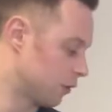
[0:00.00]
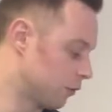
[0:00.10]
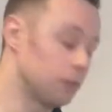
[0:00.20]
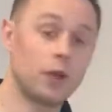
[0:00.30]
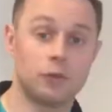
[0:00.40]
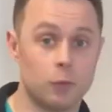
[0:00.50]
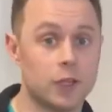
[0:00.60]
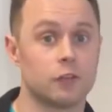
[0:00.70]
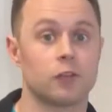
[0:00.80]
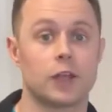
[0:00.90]
sometimes
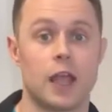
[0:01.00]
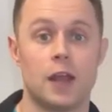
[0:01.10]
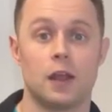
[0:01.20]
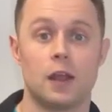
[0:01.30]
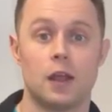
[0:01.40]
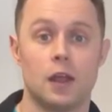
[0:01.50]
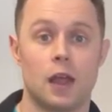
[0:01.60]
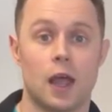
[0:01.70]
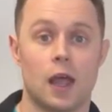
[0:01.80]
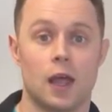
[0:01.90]
we can forget
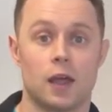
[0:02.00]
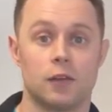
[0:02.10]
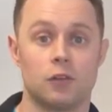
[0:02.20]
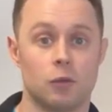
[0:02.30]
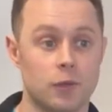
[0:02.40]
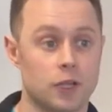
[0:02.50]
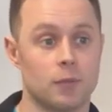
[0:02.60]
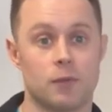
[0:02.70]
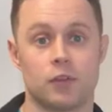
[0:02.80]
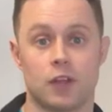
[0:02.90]
and we
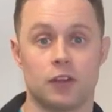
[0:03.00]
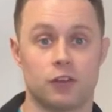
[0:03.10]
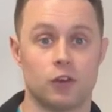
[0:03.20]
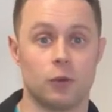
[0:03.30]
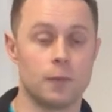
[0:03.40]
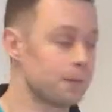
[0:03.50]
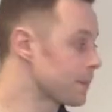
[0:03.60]
can make mistakes too.